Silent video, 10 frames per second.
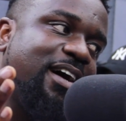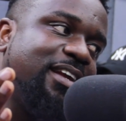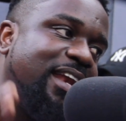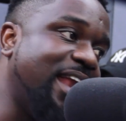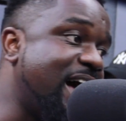
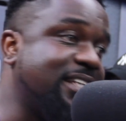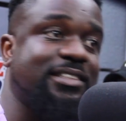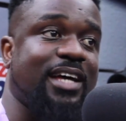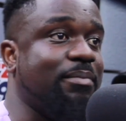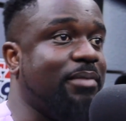the
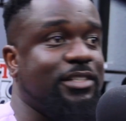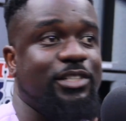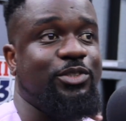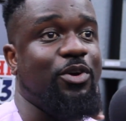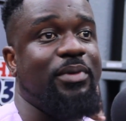last time that she
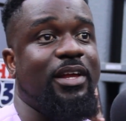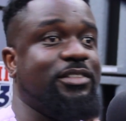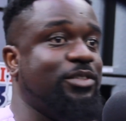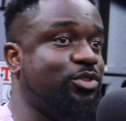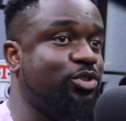saw me, that
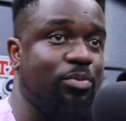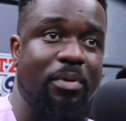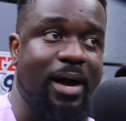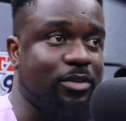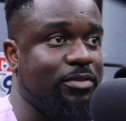she took
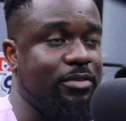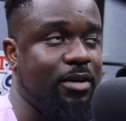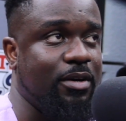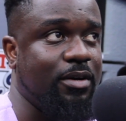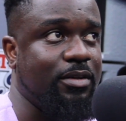me back to
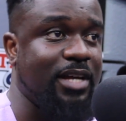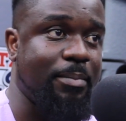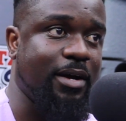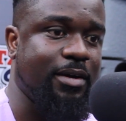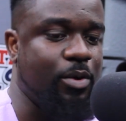
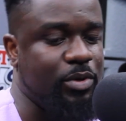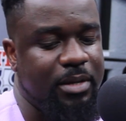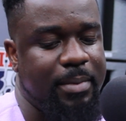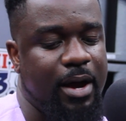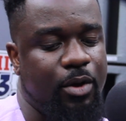Tema, it
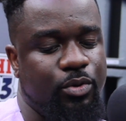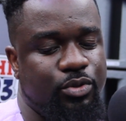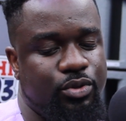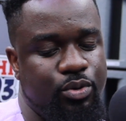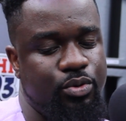was about
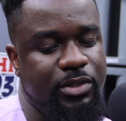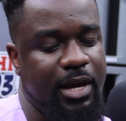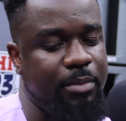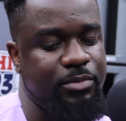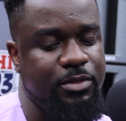2
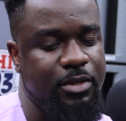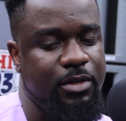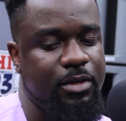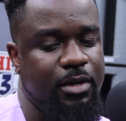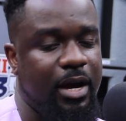terms
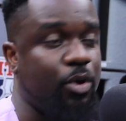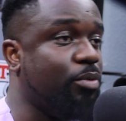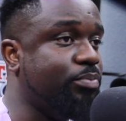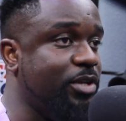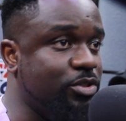I'll
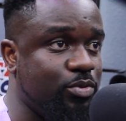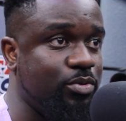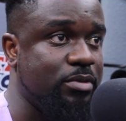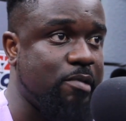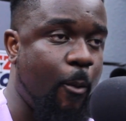complete
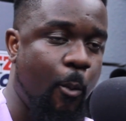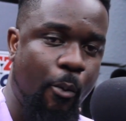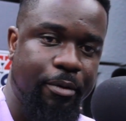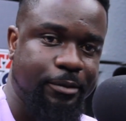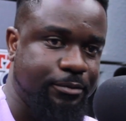school.
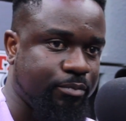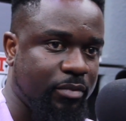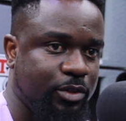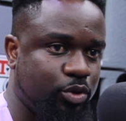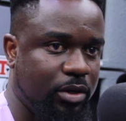
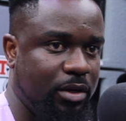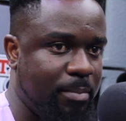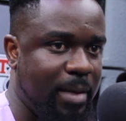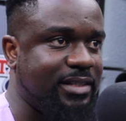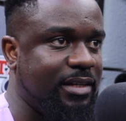So you can
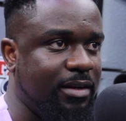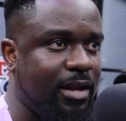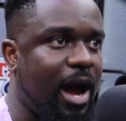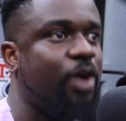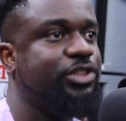imagine
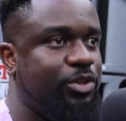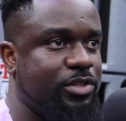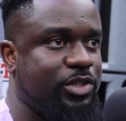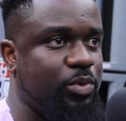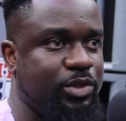how
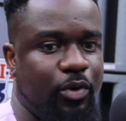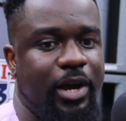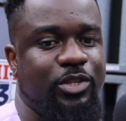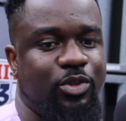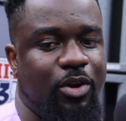serious it was for
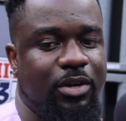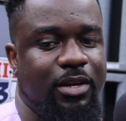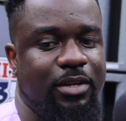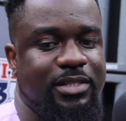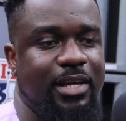her to not
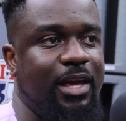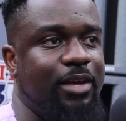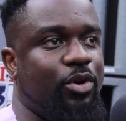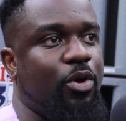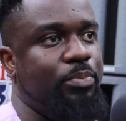say,
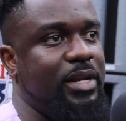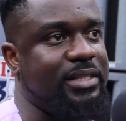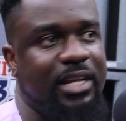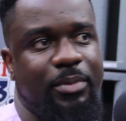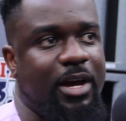
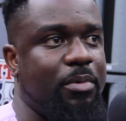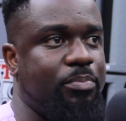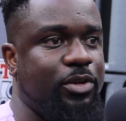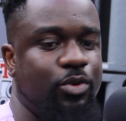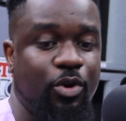complete and let me come
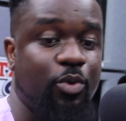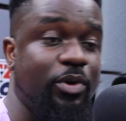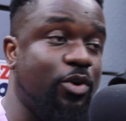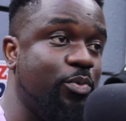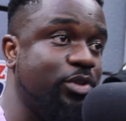and pick you. No,
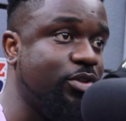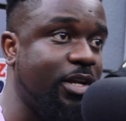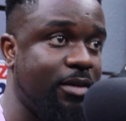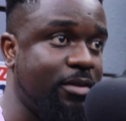we're going today.